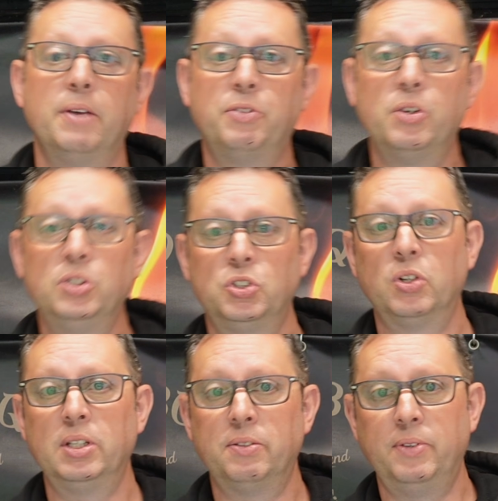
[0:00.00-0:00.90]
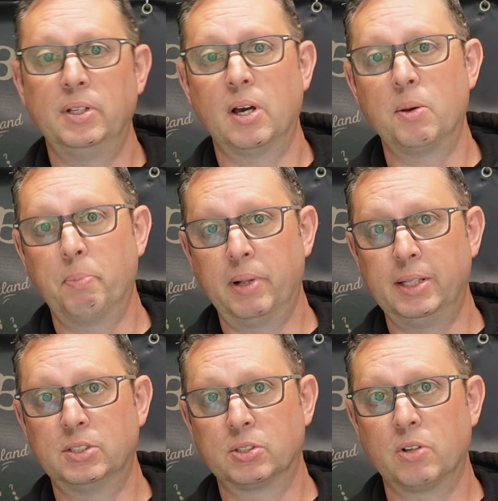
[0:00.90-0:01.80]
if you're enjoying this video,
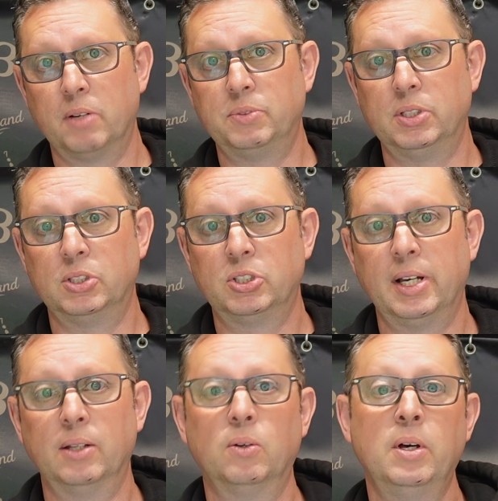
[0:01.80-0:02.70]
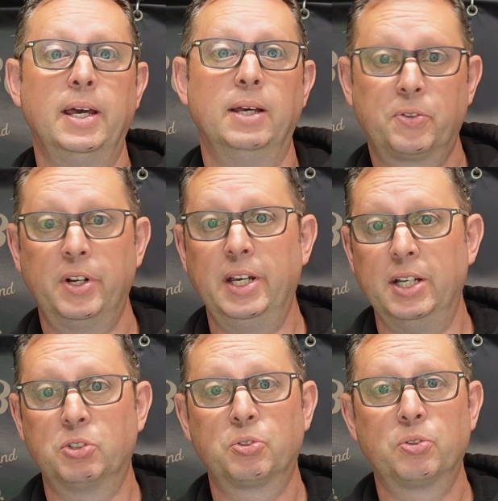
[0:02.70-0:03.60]
please subscribe to the channel. It's free,
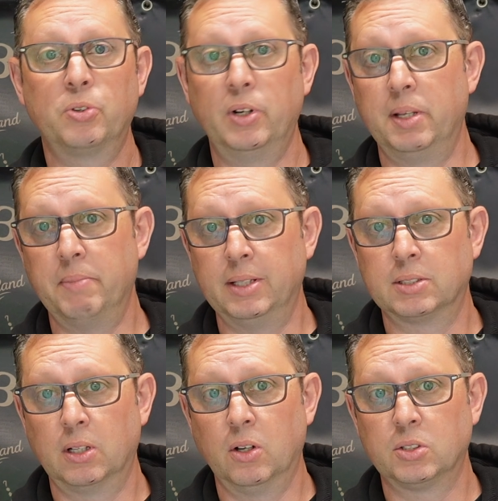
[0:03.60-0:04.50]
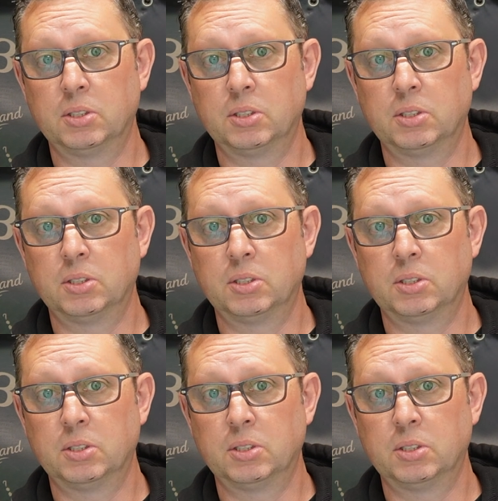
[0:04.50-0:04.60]
it truly means a lot